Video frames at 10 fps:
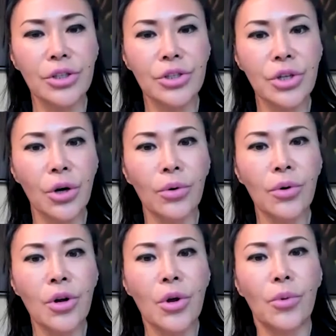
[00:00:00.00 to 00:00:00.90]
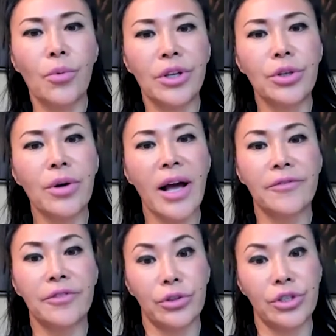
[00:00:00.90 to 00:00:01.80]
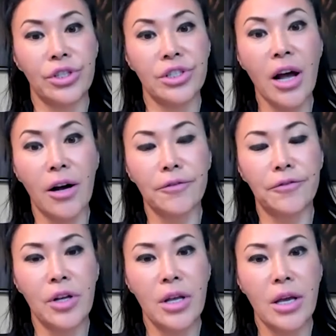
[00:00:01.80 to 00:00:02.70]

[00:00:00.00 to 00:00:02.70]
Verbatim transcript: So when you have yourself